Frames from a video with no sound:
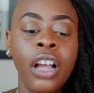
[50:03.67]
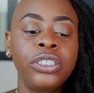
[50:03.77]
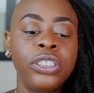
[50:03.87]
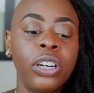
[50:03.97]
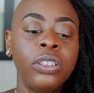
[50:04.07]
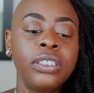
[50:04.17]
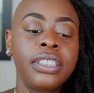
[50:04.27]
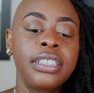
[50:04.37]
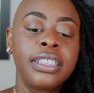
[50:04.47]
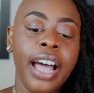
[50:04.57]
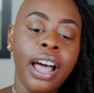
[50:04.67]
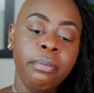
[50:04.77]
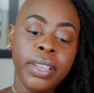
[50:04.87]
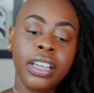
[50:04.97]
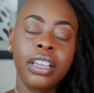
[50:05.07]
So, does that
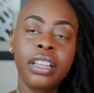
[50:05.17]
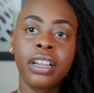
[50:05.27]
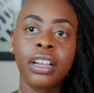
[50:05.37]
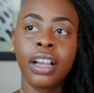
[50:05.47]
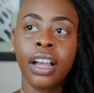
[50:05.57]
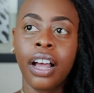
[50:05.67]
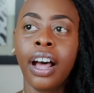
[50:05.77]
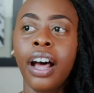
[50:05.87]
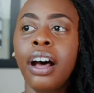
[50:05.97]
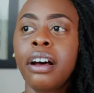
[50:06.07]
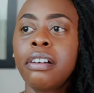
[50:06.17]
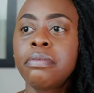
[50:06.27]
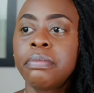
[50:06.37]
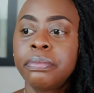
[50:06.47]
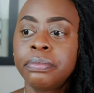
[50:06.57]
mean
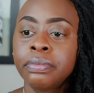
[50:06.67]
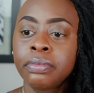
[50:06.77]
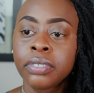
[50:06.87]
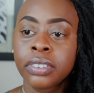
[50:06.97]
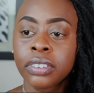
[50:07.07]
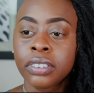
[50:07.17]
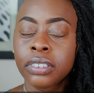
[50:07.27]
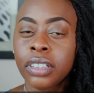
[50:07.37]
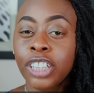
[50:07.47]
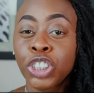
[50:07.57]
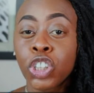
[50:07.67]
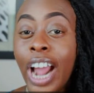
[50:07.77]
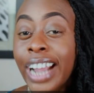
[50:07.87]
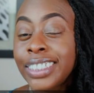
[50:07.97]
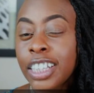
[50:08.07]
um,
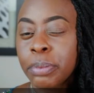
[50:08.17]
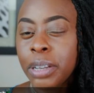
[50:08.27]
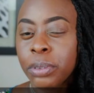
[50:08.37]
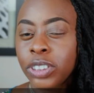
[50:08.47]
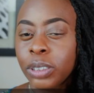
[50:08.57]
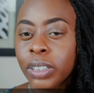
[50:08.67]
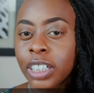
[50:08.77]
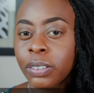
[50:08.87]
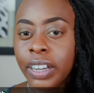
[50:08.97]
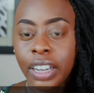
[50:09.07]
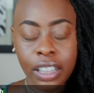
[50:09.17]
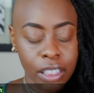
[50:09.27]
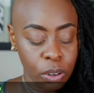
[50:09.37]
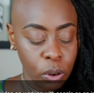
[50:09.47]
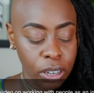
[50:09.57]
attracting people to work
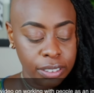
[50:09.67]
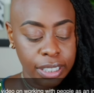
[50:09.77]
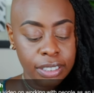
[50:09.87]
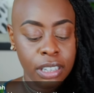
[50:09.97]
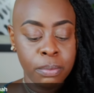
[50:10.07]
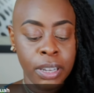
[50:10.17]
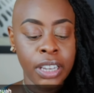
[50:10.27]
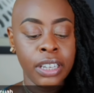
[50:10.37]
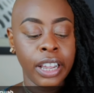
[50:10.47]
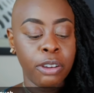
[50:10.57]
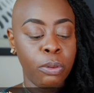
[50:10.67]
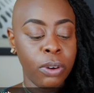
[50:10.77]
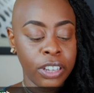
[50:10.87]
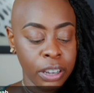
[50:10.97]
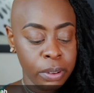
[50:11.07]
with, or does it mean like
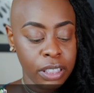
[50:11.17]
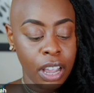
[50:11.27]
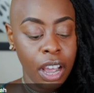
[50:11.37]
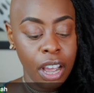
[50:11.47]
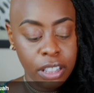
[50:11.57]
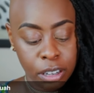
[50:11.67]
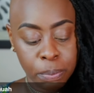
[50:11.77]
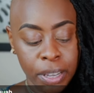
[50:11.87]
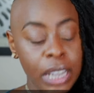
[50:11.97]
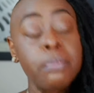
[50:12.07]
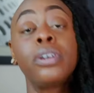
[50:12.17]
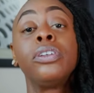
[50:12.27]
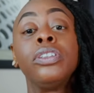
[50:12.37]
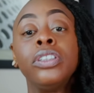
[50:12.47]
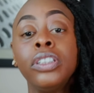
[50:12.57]
working with other
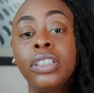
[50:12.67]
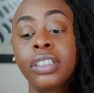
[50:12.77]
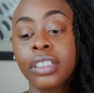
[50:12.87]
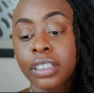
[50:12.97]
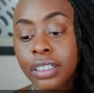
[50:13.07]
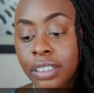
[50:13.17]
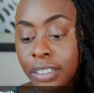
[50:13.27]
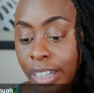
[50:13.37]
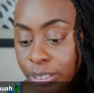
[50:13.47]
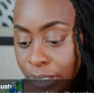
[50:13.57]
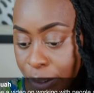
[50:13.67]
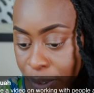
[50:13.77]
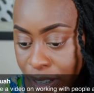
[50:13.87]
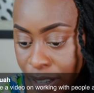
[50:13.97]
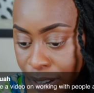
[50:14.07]
people? That's what I
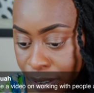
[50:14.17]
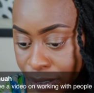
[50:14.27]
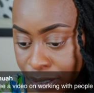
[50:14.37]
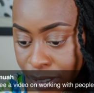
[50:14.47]
want to know.